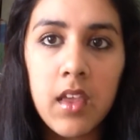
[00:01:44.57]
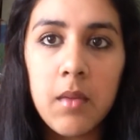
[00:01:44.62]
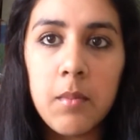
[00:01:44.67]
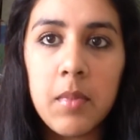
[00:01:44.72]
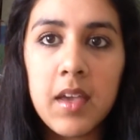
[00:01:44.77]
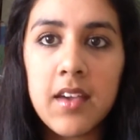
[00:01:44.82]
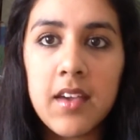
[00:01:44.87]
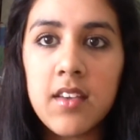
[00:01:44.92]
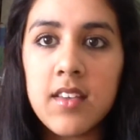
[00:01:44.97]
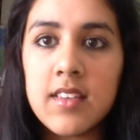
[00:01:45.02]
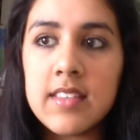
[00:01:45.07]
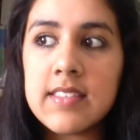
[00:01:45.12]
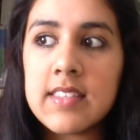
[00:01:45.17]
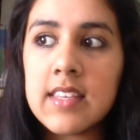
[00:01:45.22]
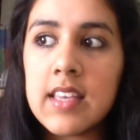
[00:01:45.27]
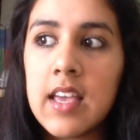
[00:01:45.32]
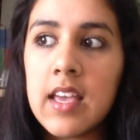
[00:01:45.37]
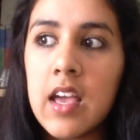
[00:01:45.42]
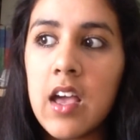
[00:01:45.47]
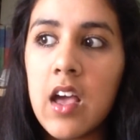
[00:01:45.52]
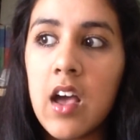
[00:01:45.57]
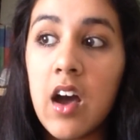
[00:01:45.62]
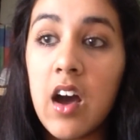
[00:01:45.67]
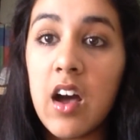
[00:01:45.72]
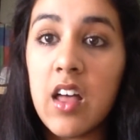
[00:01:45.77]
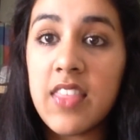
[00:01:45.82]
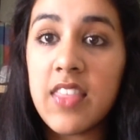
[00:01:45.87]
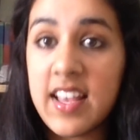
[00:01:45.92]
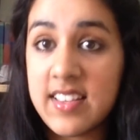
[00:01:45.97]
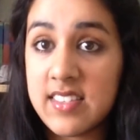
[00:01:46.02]
because
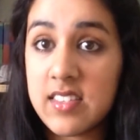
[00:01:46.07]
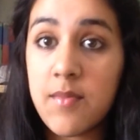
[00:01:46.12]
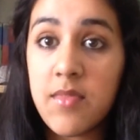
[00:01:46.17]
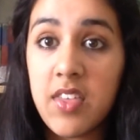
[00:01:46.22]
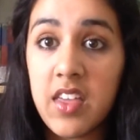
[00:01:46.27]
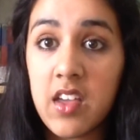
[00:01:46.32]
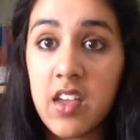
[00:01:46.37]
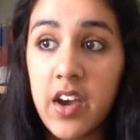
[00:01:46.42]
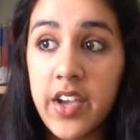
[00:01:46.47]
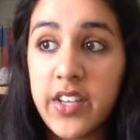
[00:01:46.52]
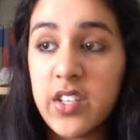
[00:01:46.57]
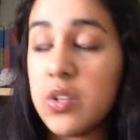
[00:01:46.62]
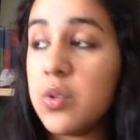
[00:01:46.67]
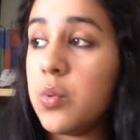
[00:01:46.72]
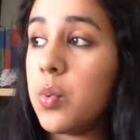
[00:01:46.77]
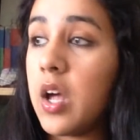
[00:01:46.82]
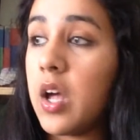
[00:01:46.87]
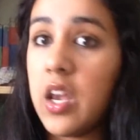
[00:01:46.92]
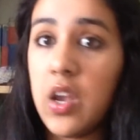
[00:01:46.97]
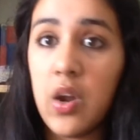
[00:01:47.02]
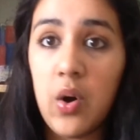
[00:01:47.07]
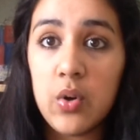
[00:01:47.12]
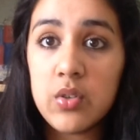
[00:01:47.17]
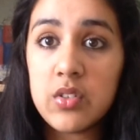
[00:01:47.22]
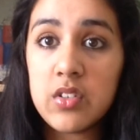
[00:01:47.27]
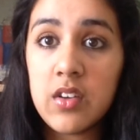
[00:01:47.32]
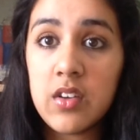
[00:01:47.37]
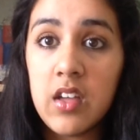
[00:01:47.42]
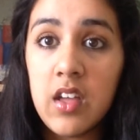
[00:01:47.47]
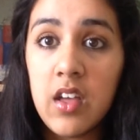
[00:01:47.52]
that's something I do a
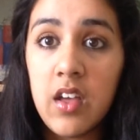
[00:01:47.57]
lot.